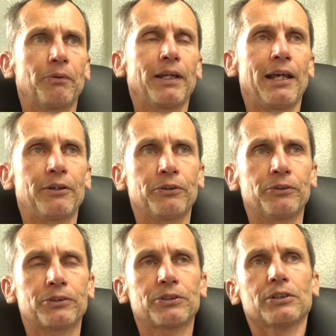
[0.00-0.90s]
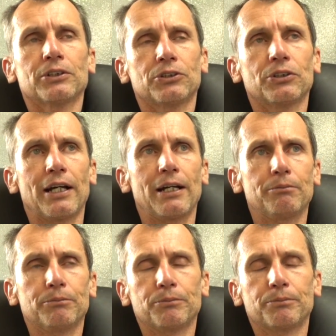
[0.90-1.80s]
where they use
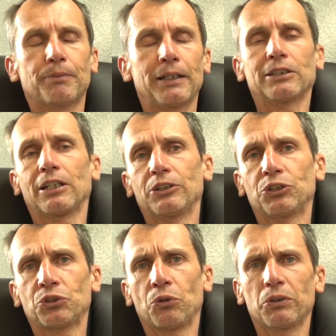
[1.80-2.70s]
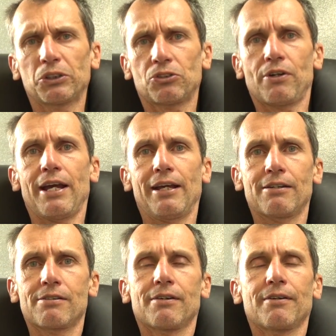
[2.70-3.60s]
basically short
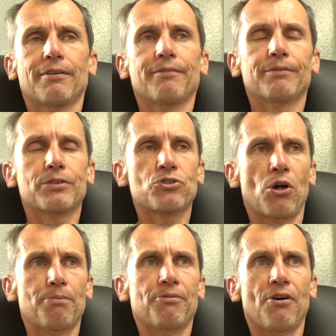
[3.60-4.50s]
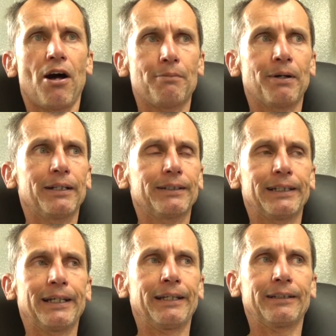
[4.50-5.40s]
strand chopped fiber
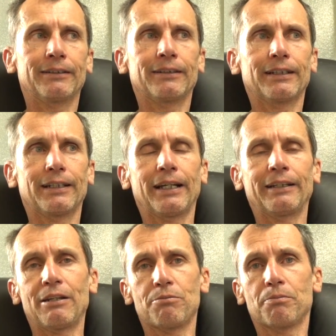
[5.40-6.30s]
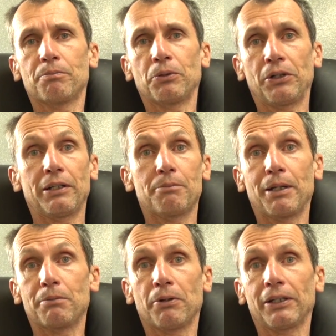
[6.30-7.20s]
and then put it in a
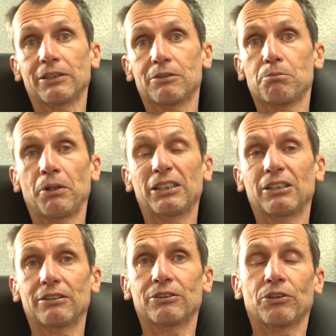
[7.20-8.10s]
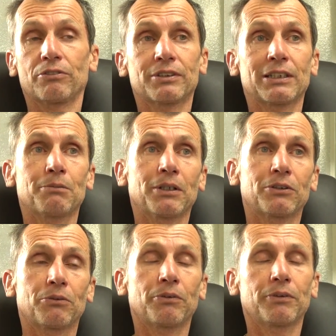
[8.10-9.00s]
big press and press it, sort of similar
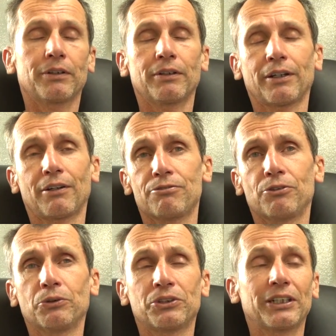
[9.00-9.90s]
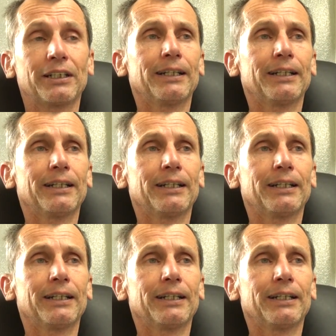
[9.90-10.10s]
to like a forging.